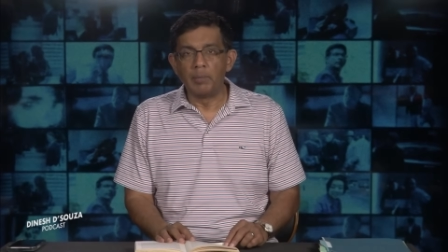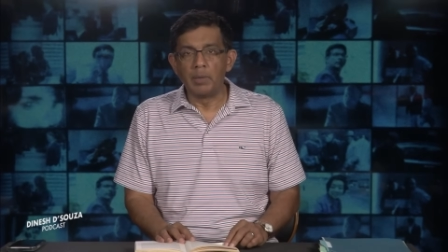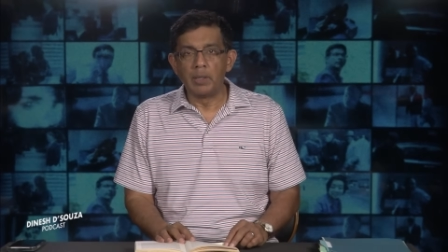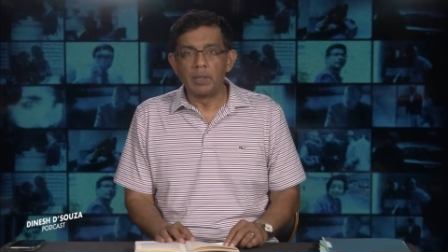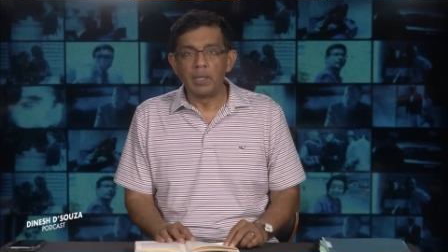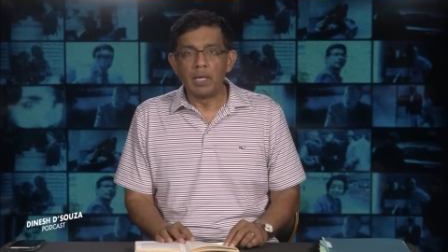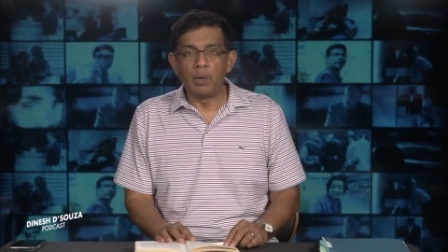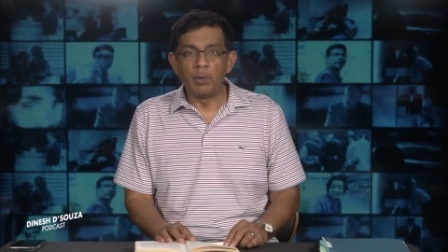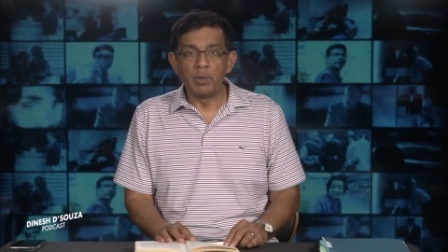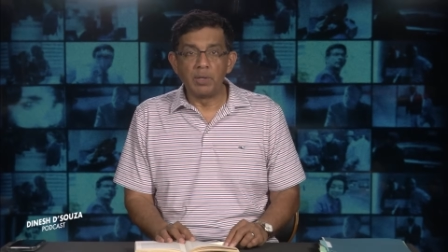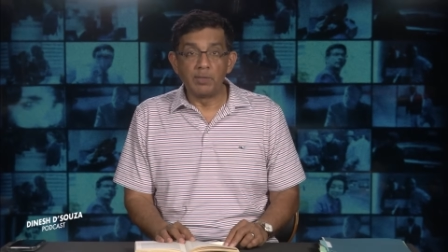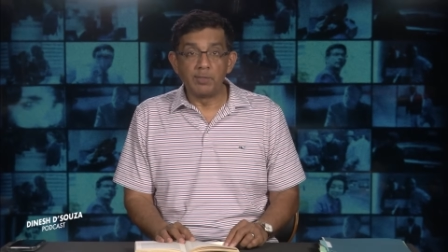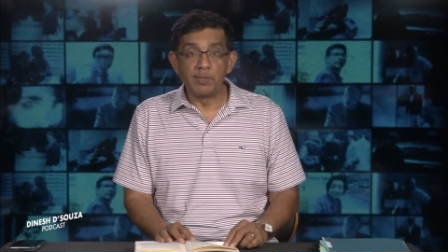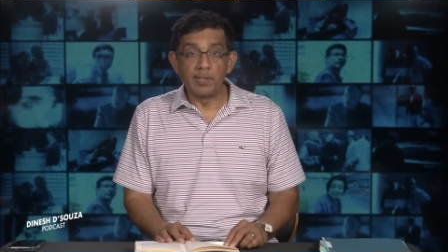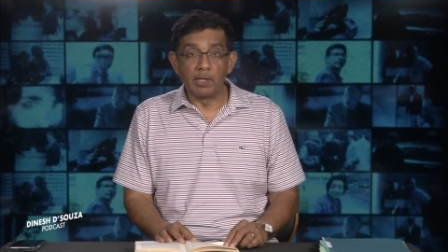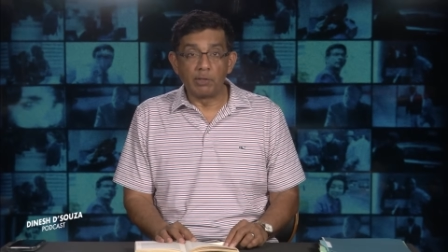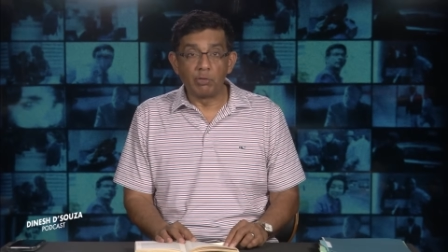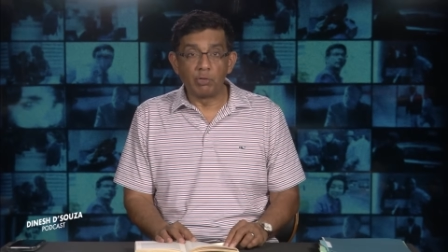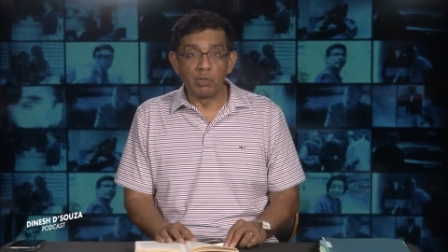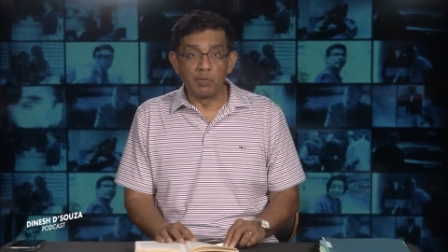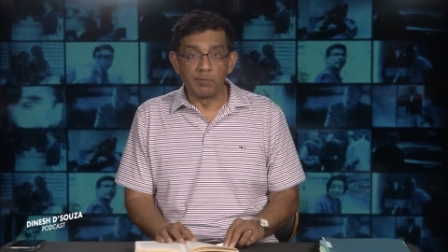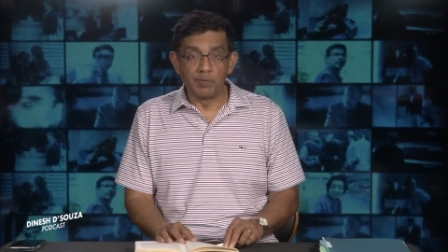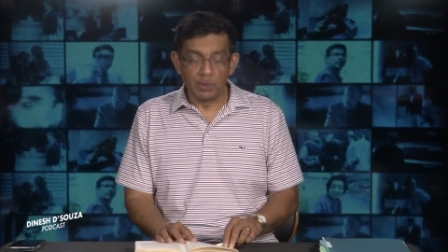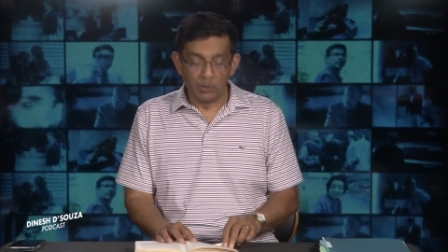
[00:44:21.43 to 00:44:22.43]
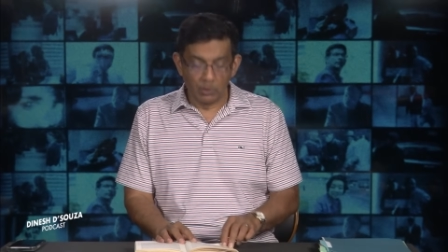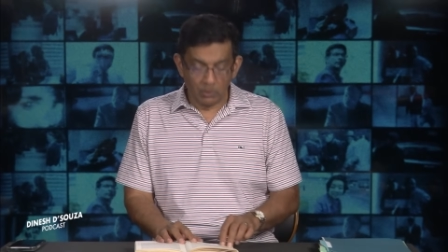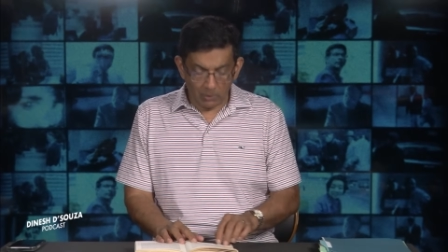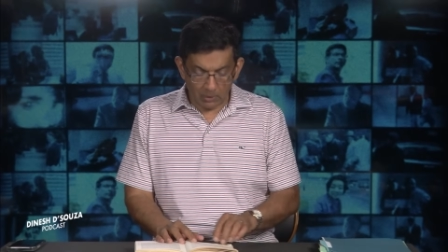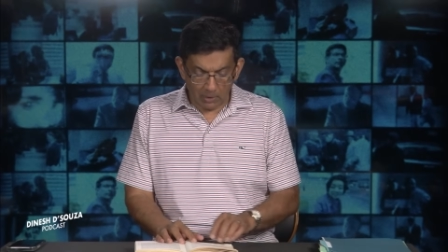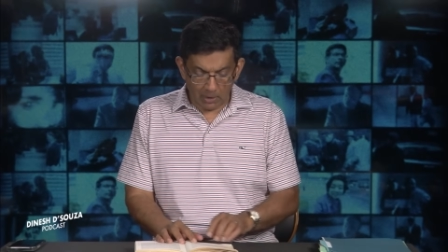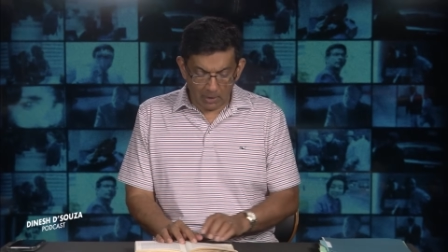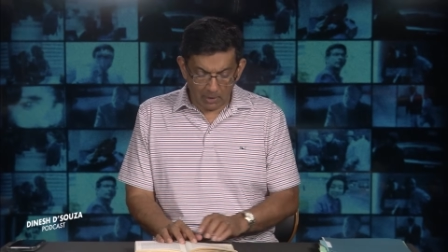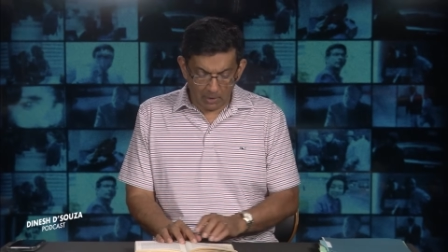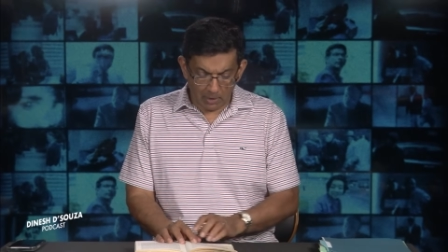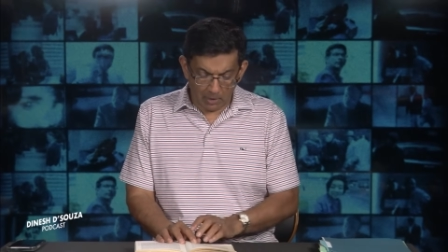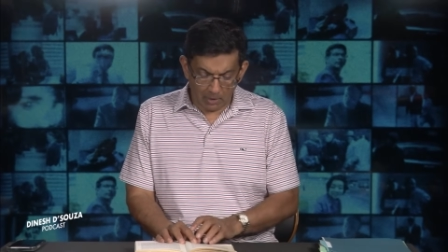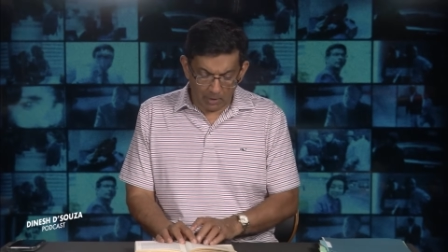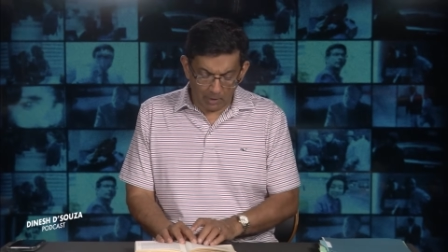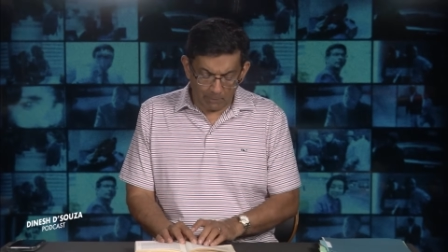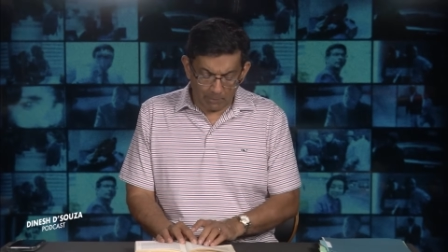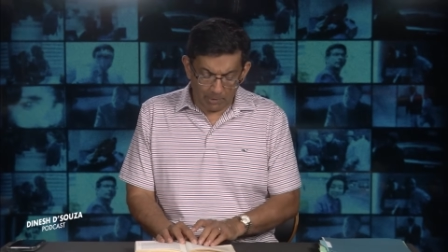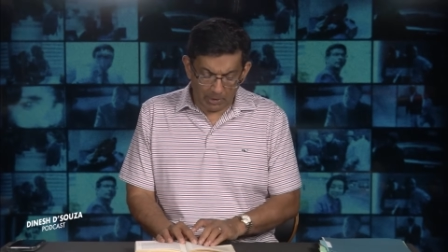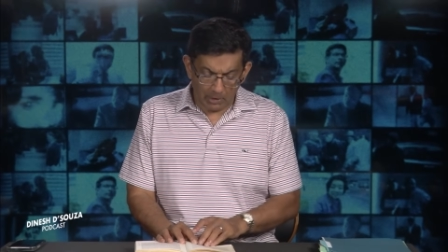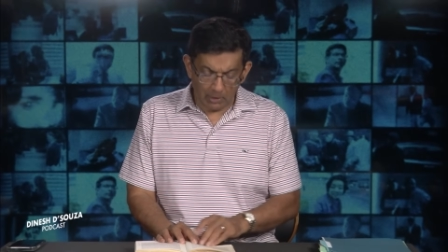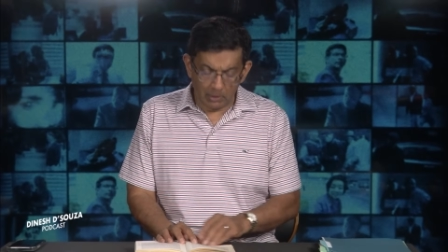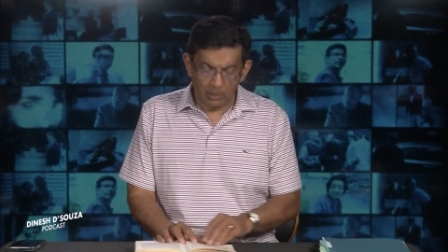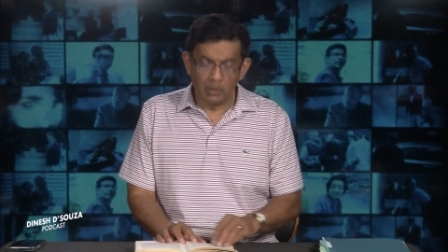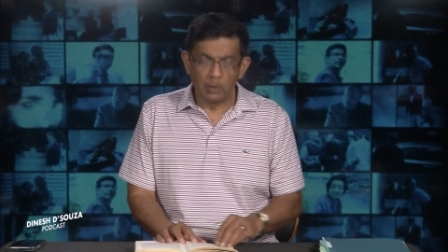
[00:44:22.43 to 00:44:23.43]
now in a section of the Gulag
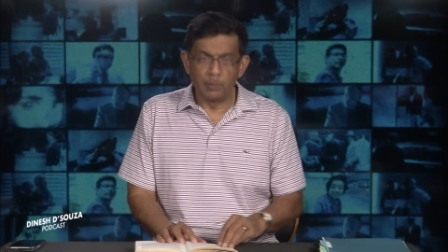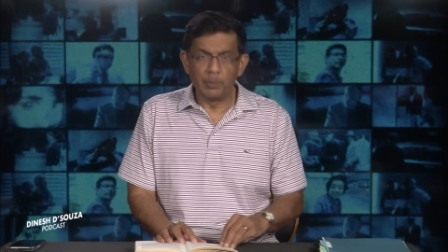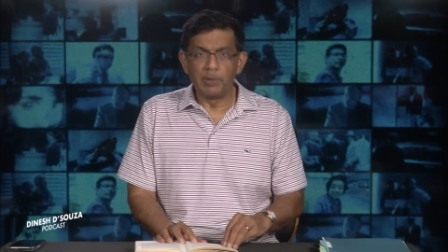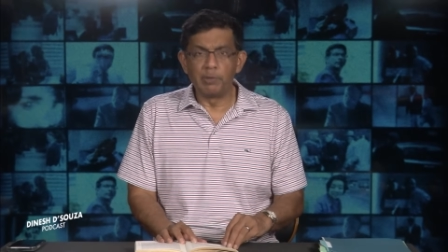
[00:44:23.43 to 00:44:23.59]
Archipelago